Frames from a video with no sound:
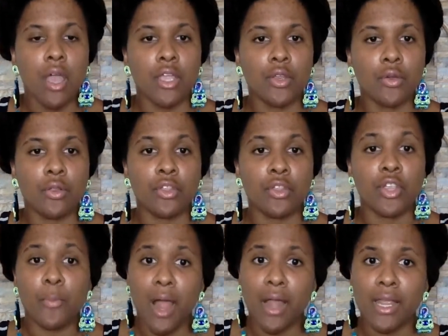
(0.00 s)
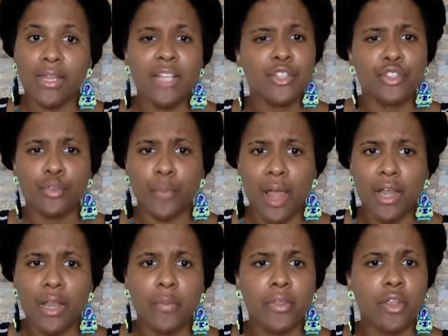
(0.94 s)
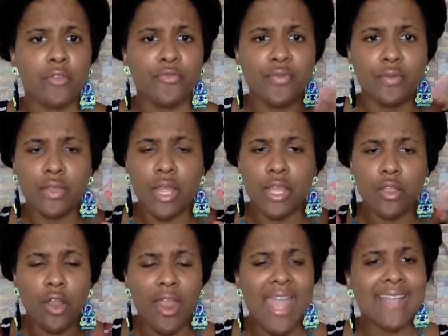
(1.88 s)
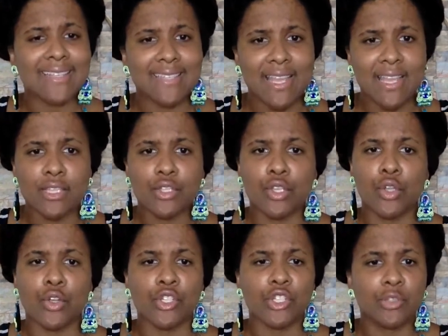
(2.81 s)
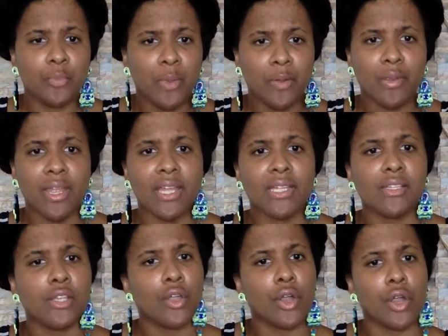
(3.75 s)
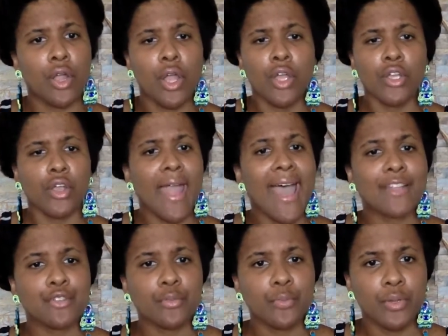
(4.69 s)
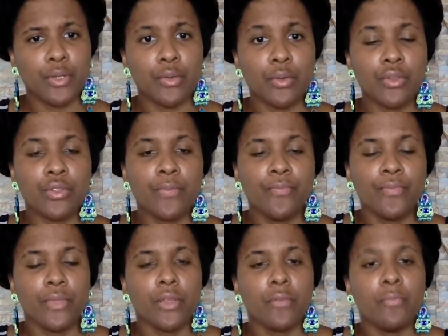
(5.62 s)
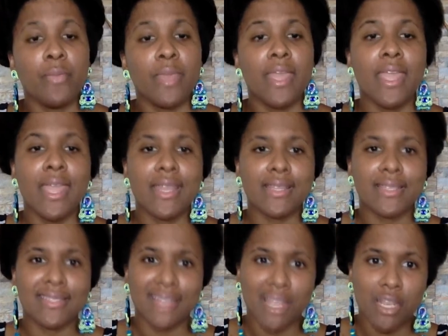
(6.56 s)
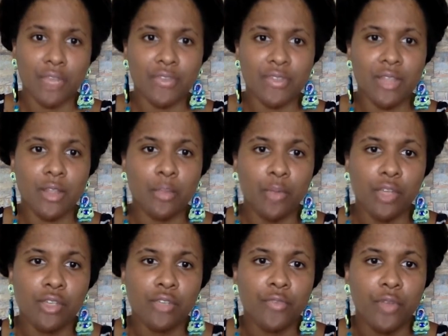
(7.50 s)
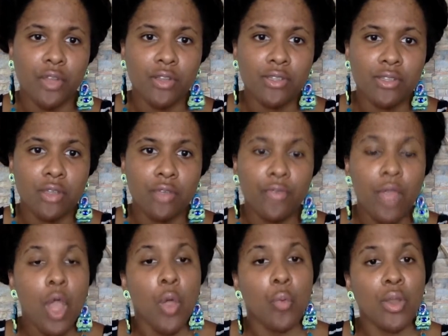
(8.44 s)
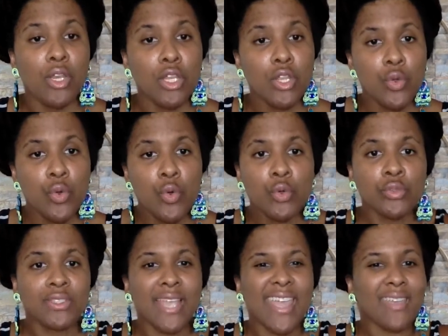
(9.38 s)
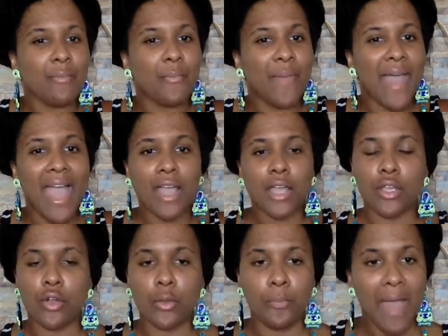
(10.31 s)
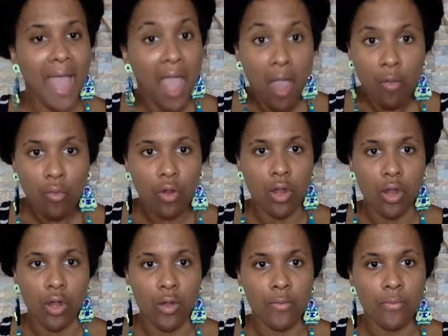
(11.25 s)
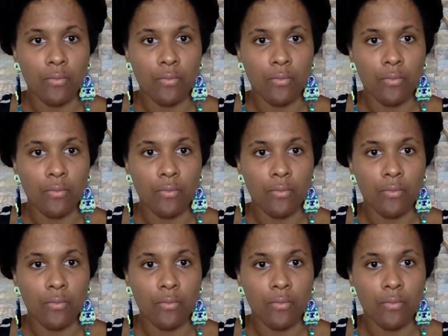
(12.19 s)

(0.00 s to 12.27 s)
your body, not just your body, but your essence, your spirit, your attributes. Be in a state of celebration for yourself. When you take back your power,